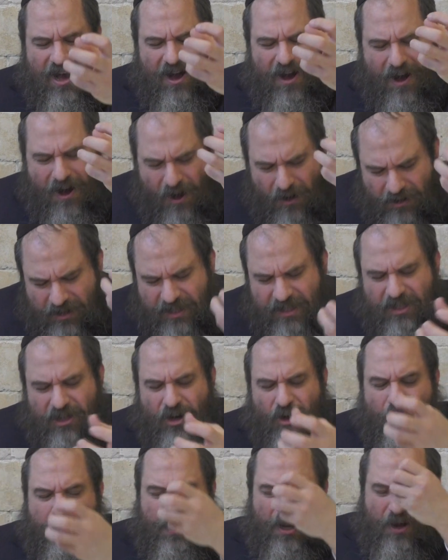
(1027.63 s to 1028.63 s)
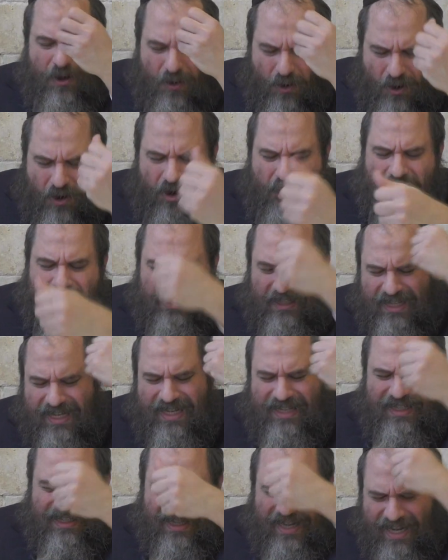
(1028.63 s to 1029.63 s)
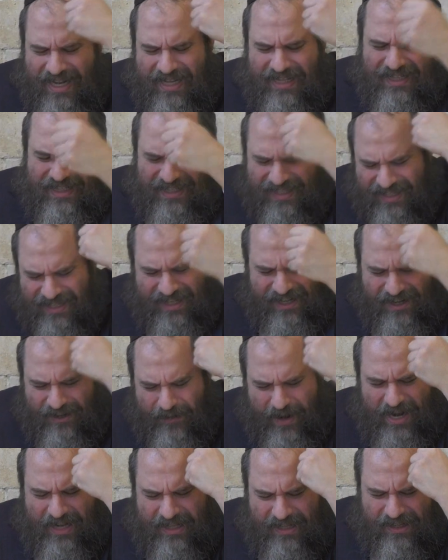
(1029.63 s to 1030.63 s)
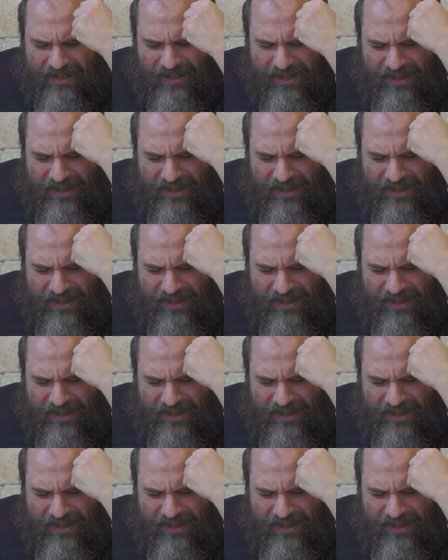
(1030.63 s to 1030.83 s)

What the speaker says: also because his great